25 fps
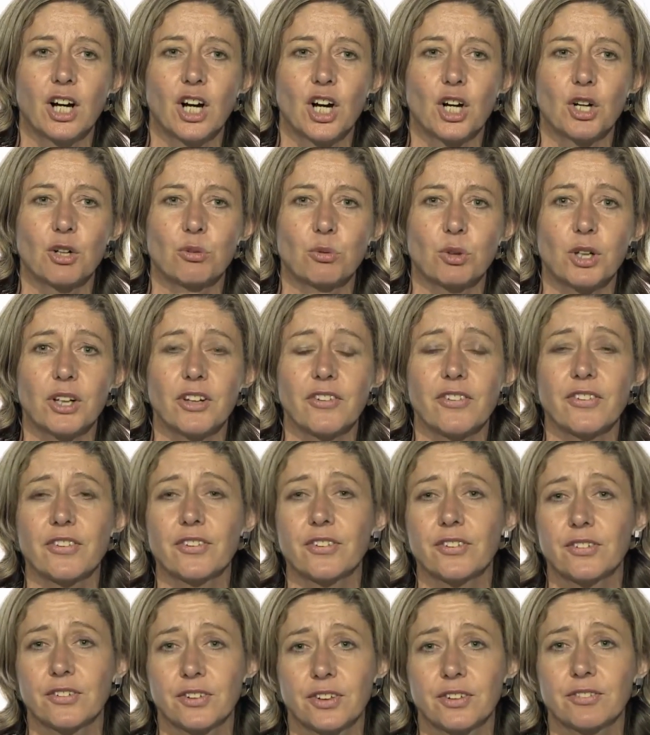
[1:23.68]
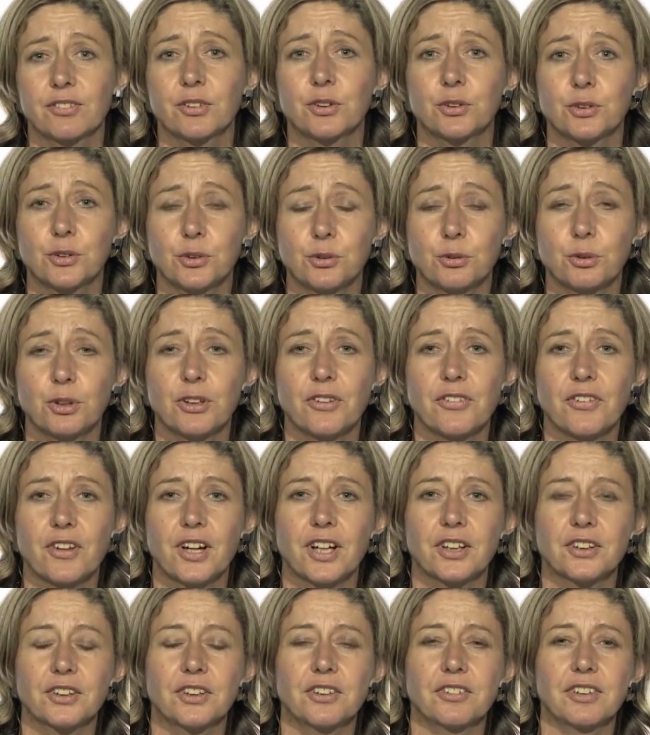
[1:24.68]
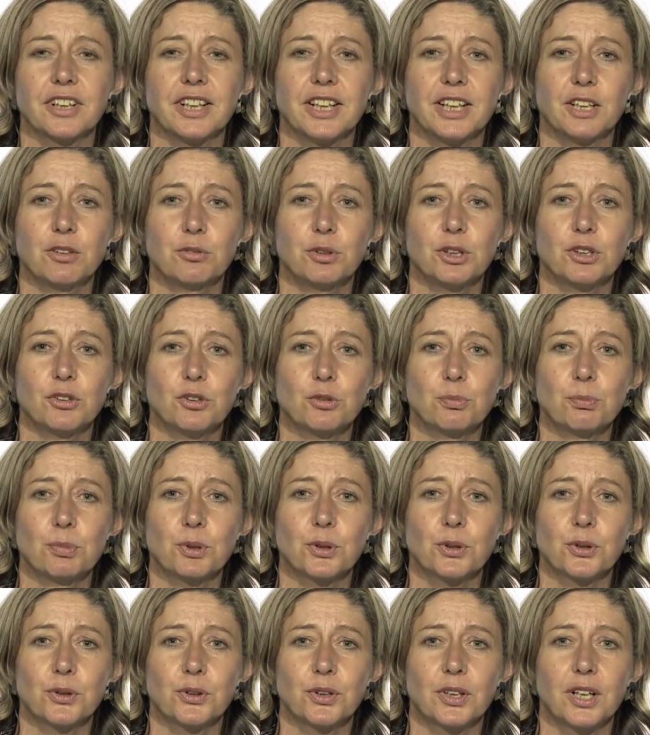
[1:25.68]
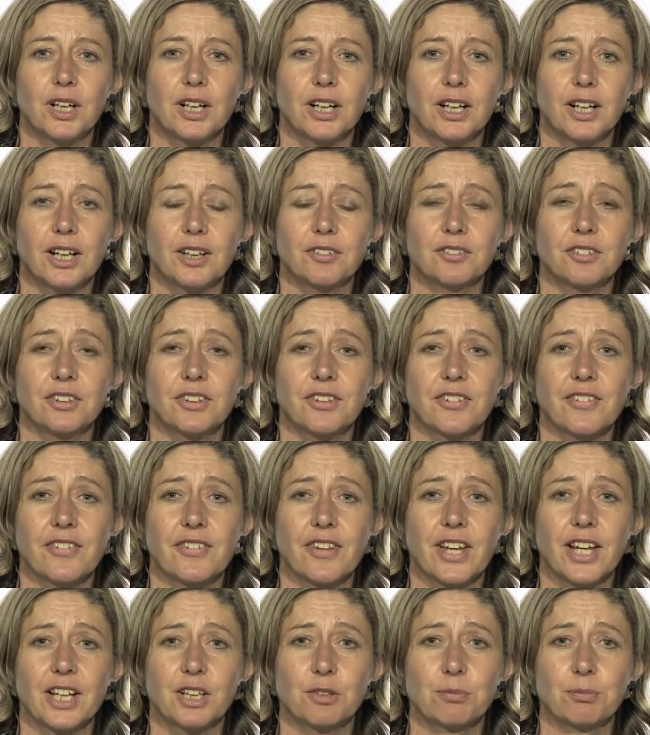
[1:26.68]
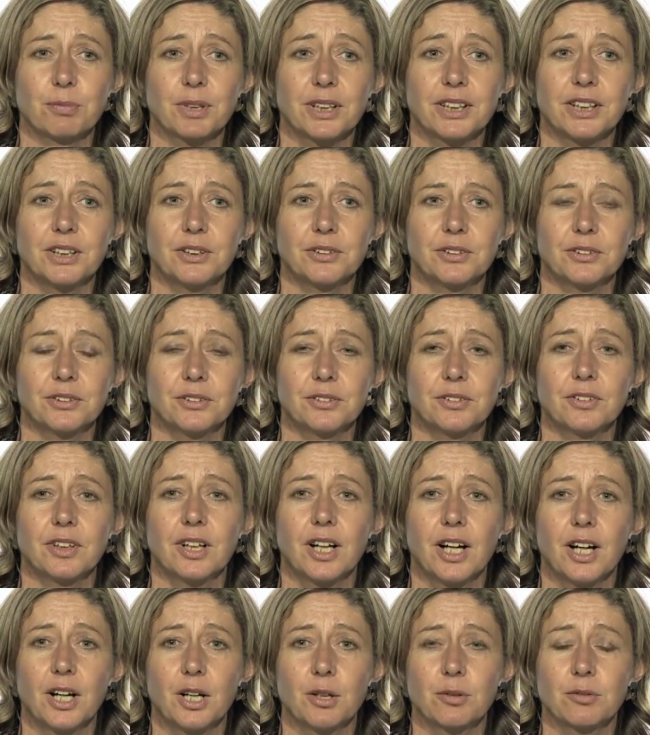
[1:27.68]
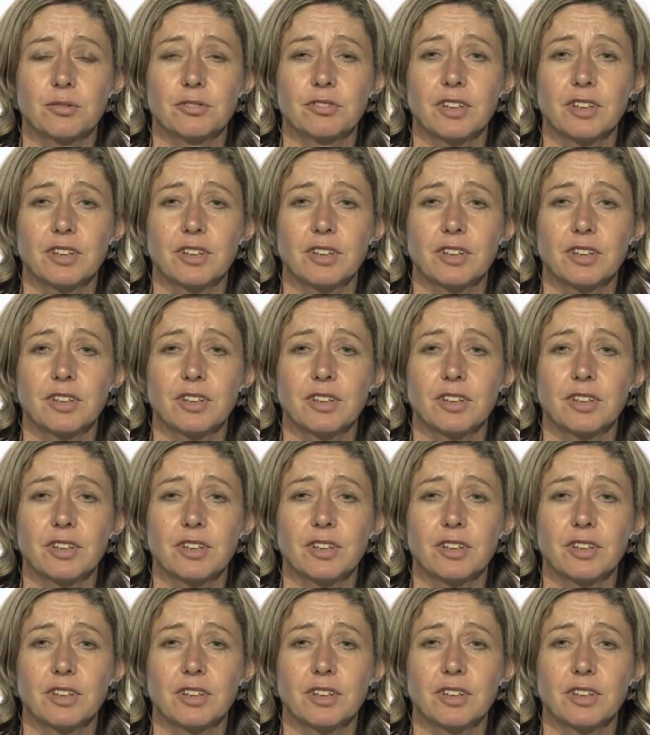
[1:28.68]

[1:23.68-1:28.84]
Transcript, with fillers: Worst of all was Hungary, which built a 110 mile uh,